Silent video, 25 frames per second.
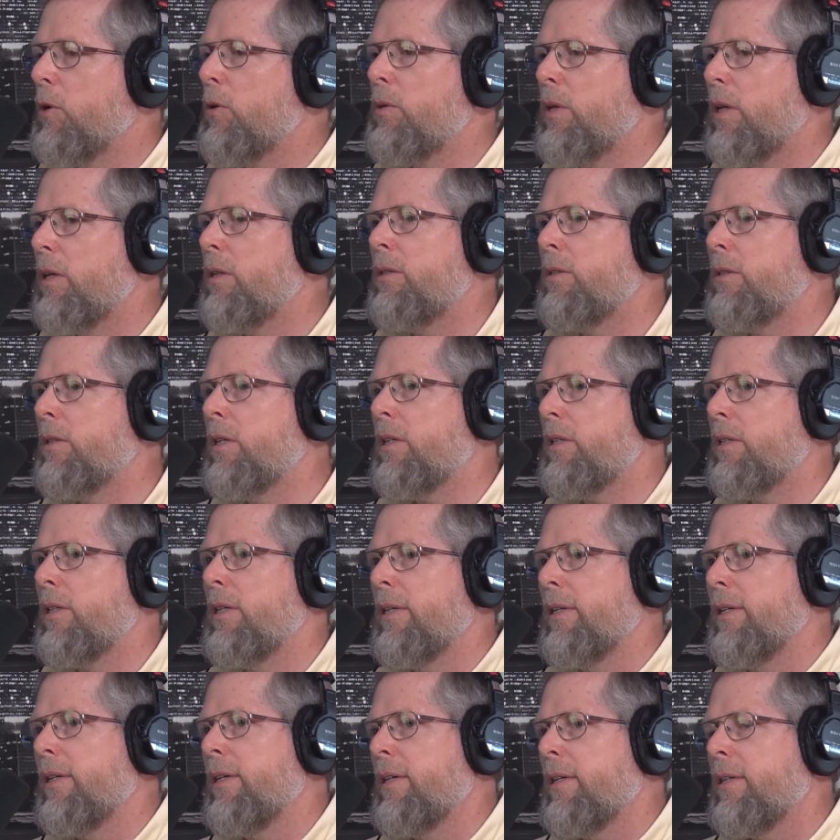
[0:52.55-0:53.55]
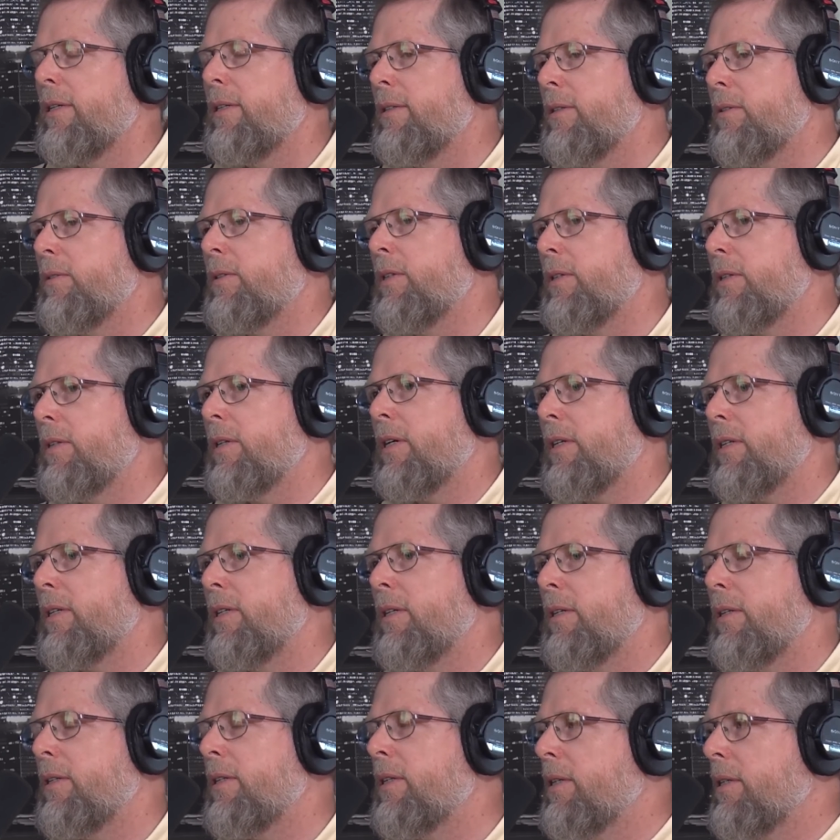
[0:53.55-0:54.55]
Okay, you're not, you know, you're not
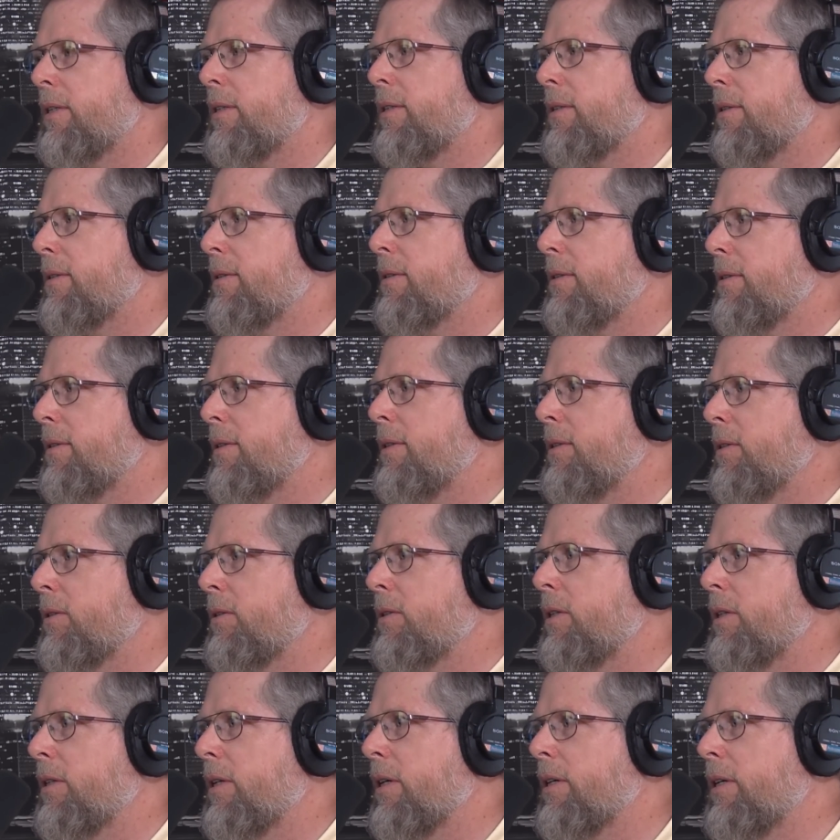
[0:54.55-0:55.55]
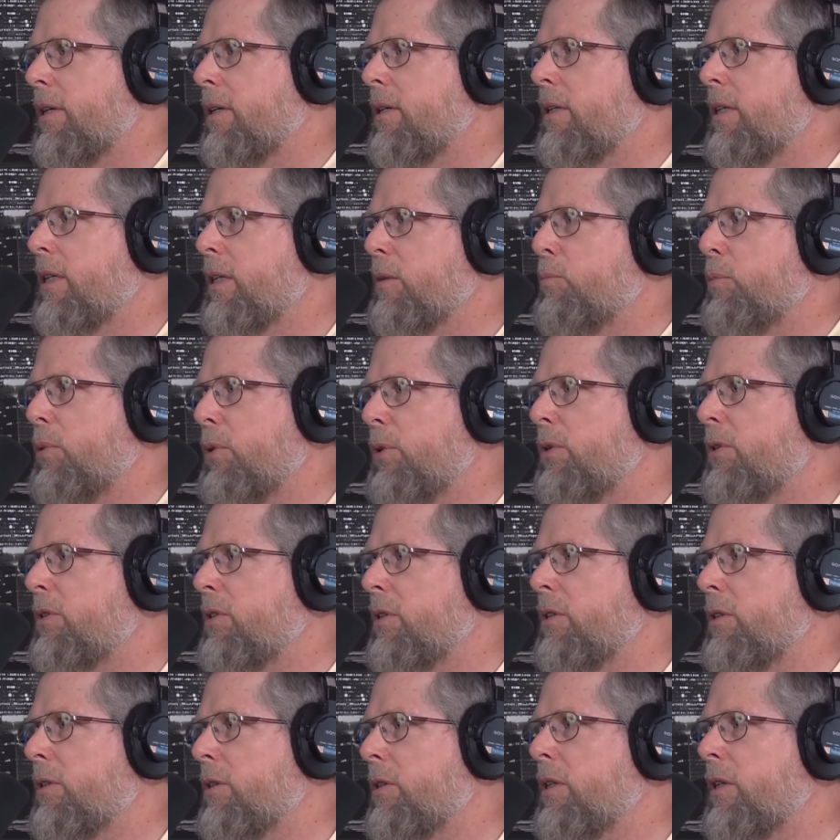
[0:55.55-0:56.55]
killing, you know, you're not killing a
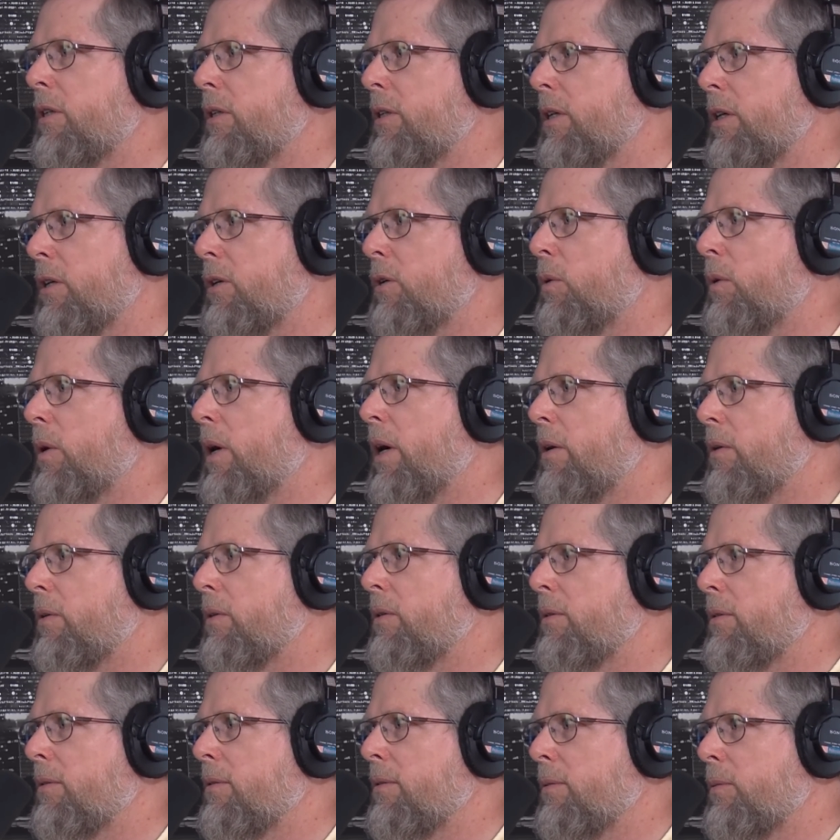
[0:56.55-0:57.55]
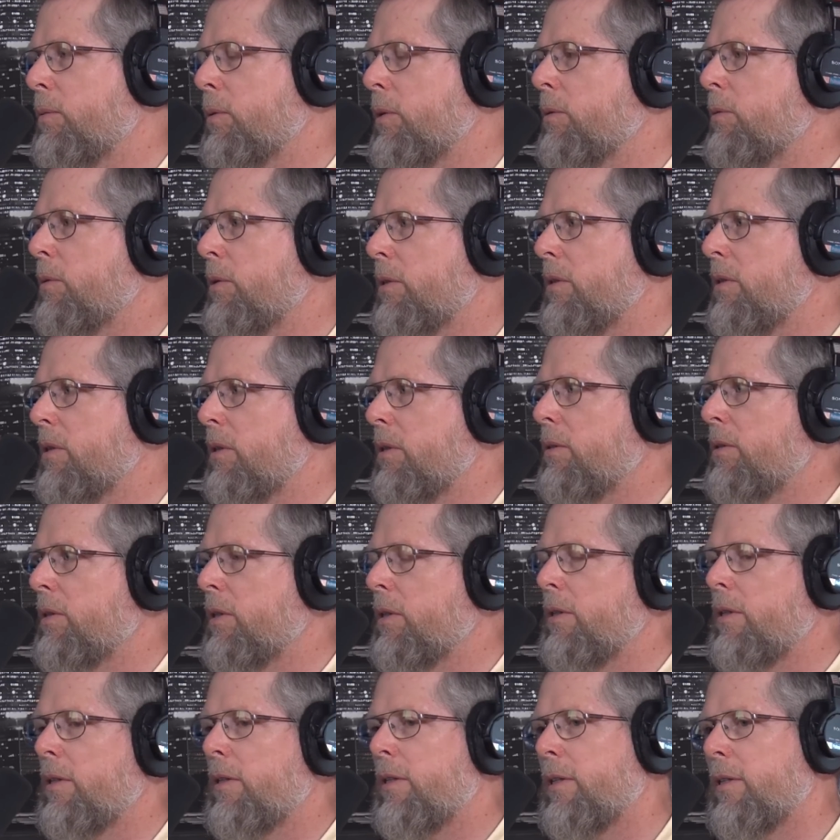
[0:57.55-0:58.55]
person, you're killing a Kraut World War II.
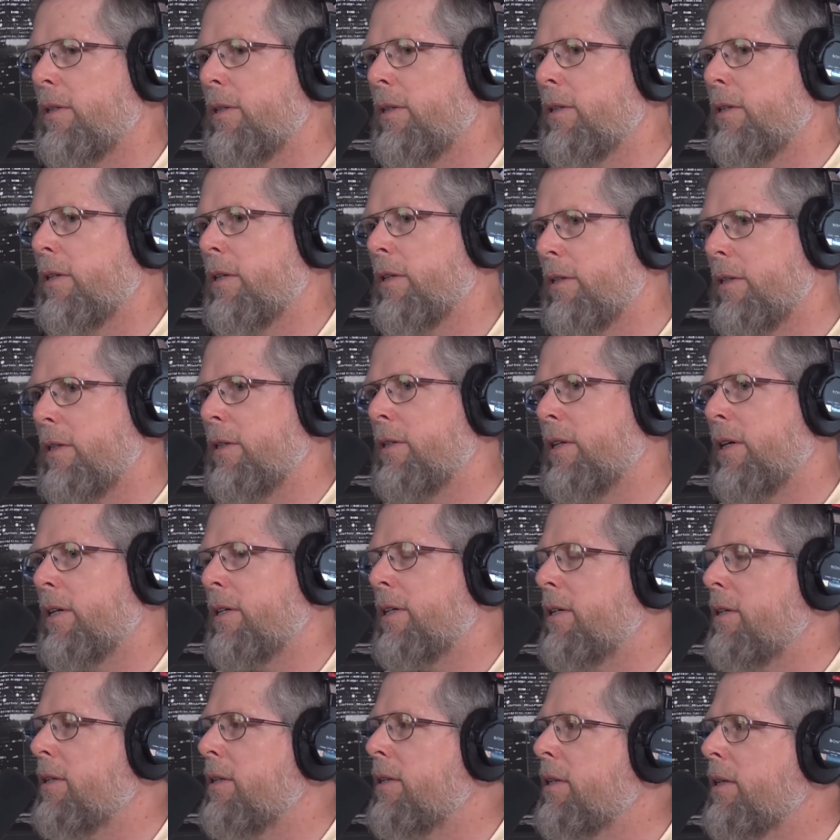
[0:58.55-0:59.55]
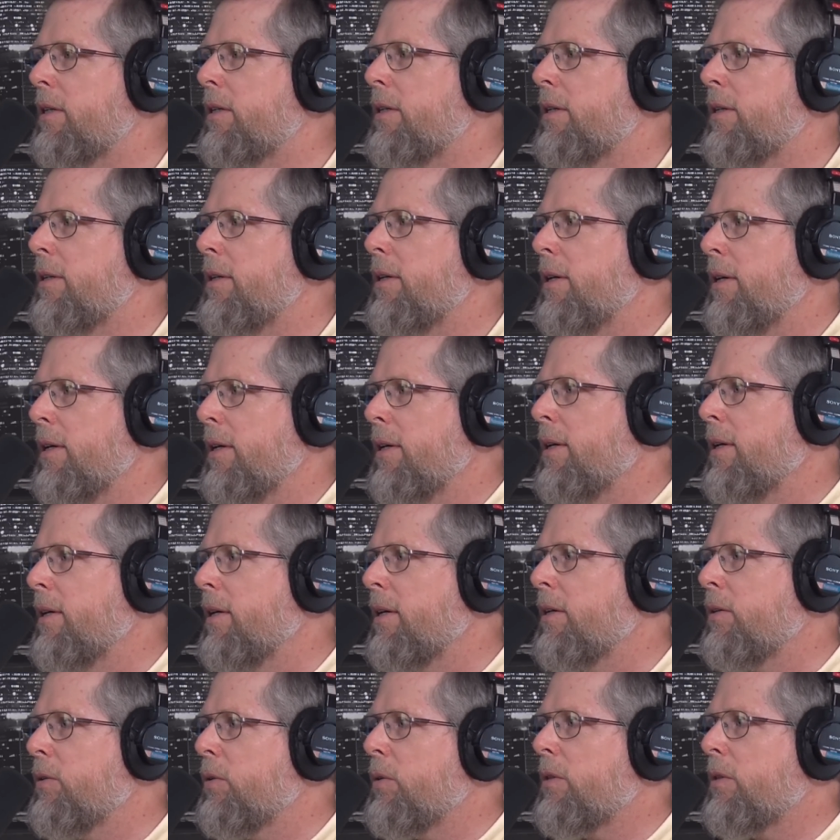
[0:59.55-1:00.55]
You know, you, know, you're not killing a,
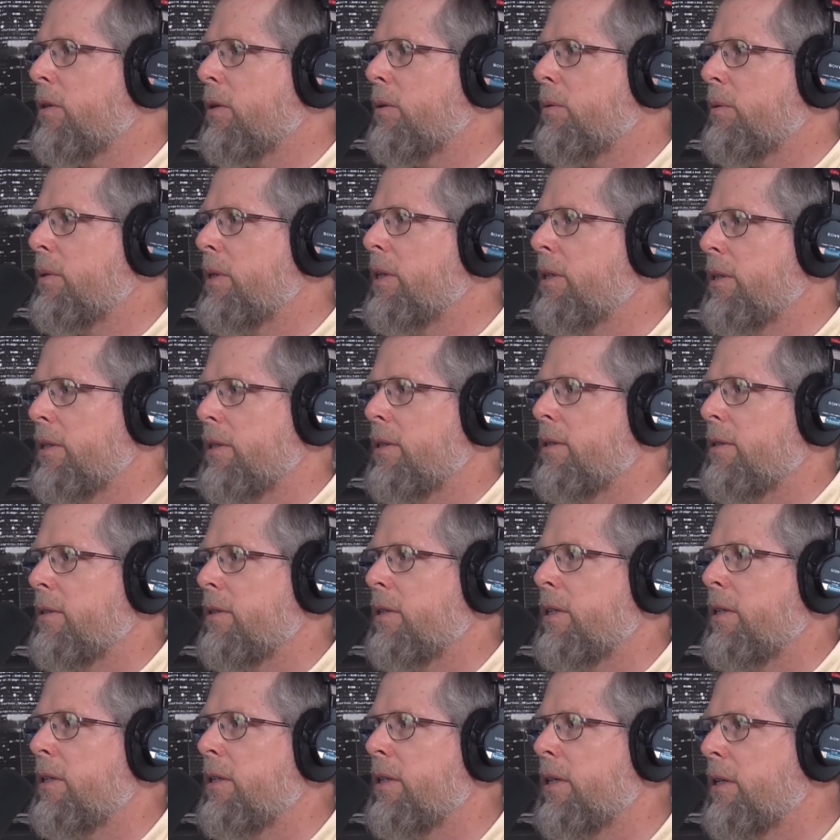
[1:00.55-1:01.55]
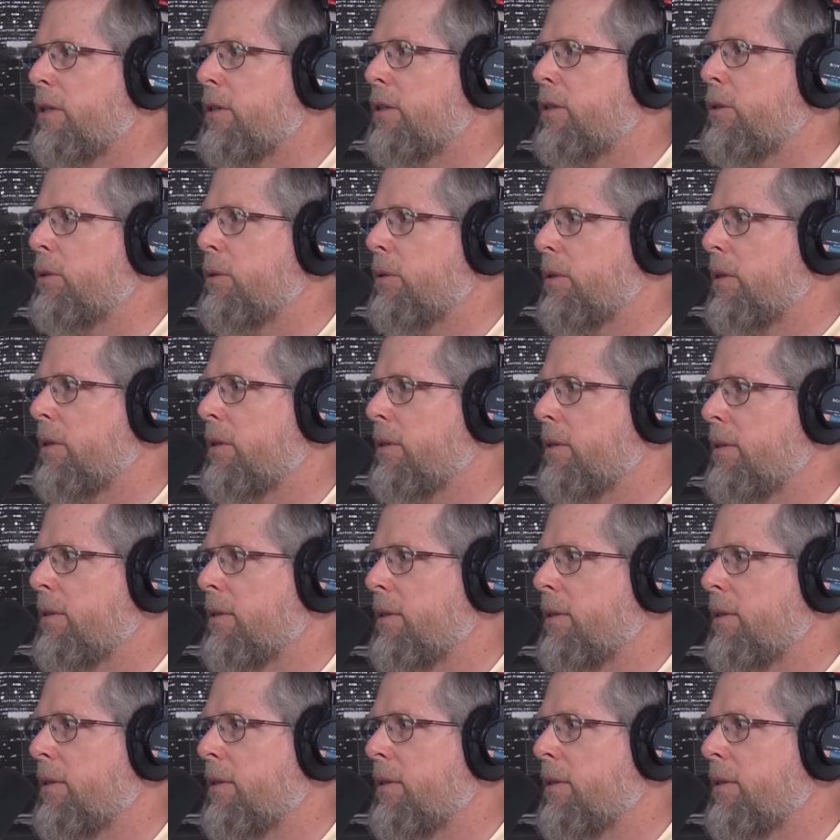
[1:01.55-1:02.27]
a North Korean. You're killing a gook.